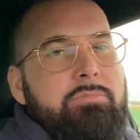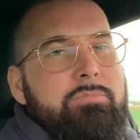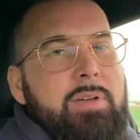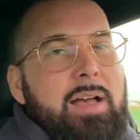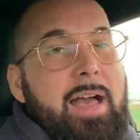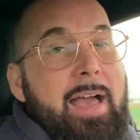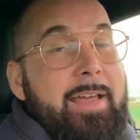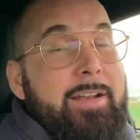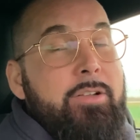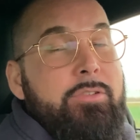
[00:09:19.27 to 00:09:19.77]

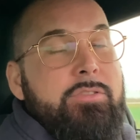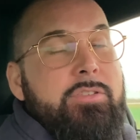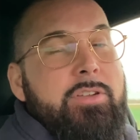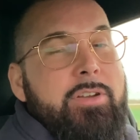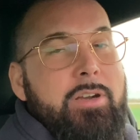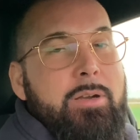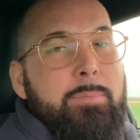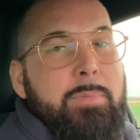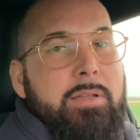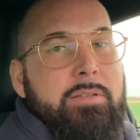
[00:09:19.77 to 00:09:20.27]
I don't
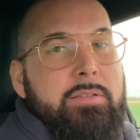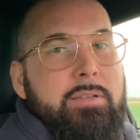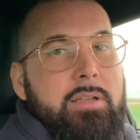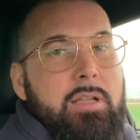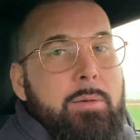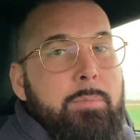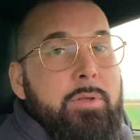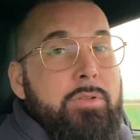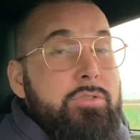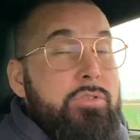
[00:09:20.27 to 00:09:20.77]
care about the
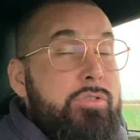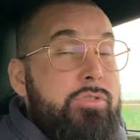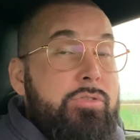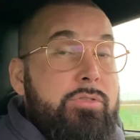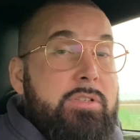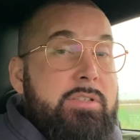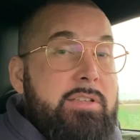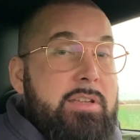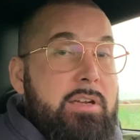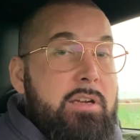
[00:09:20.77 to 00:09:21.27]
numbers. You
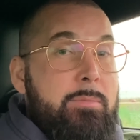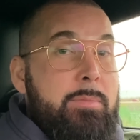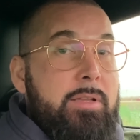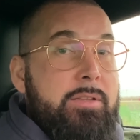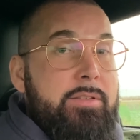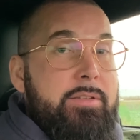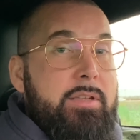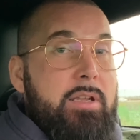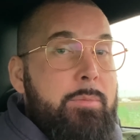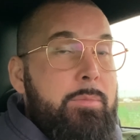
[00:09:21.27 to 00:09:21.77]
shouldn't care
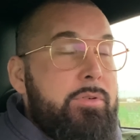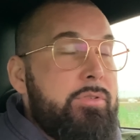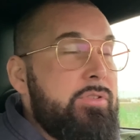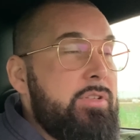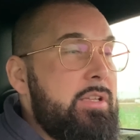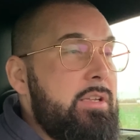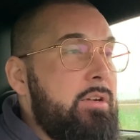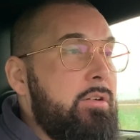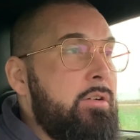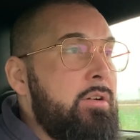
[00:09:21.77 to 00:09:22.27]
about the numbers
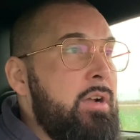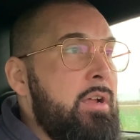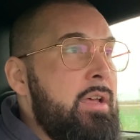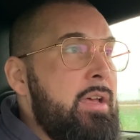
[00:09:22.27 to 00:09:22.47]
either.